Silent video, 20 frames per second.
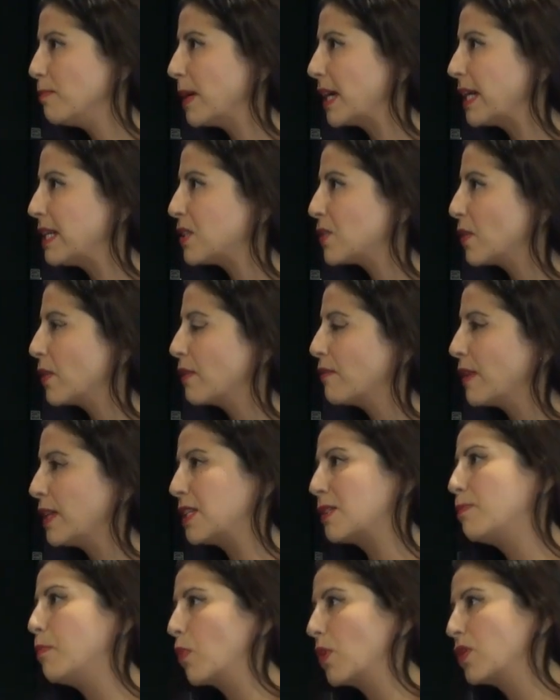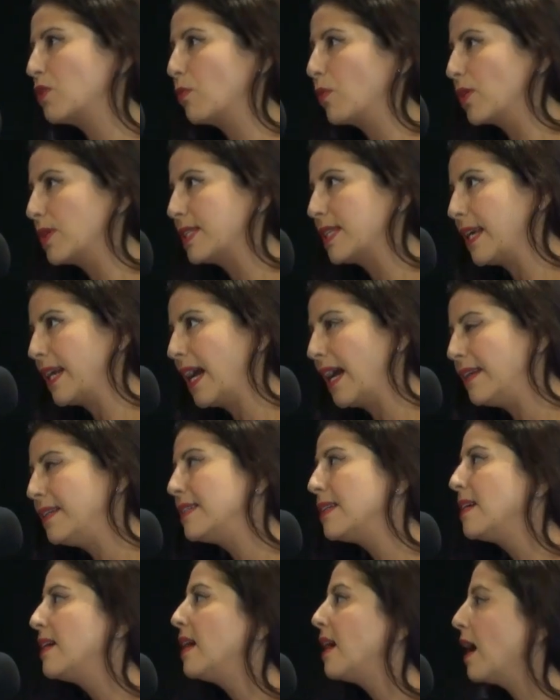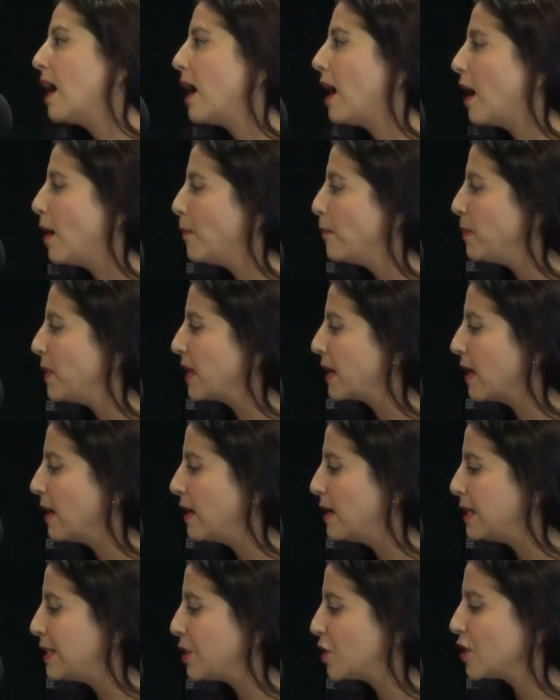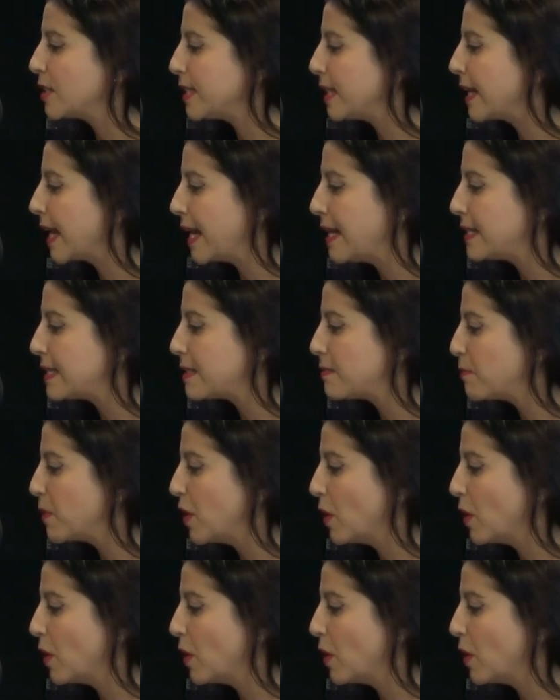but it's more towards the end. Because just in case,